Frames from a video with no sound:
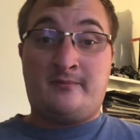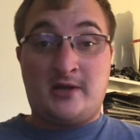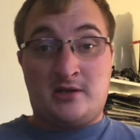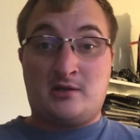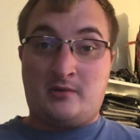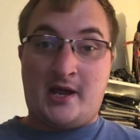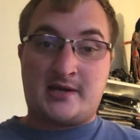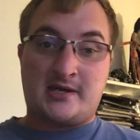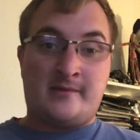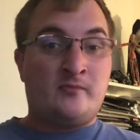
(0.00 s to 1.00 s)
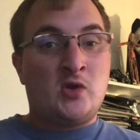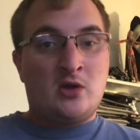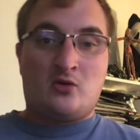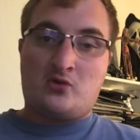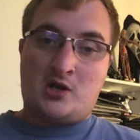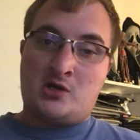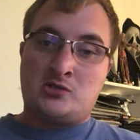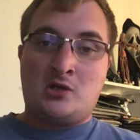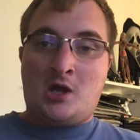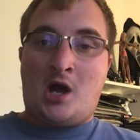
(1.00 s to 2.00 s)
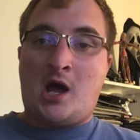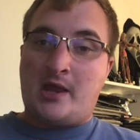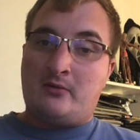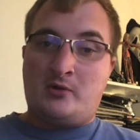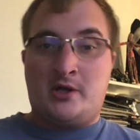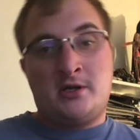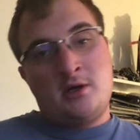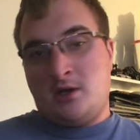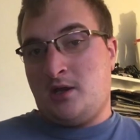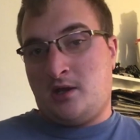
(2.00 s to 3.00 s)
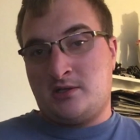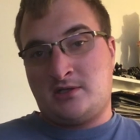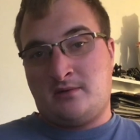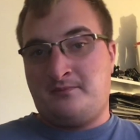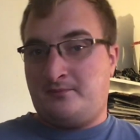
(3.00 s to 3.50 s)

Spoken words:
Pretty good acting, careers, Hollywood, and all that stuff.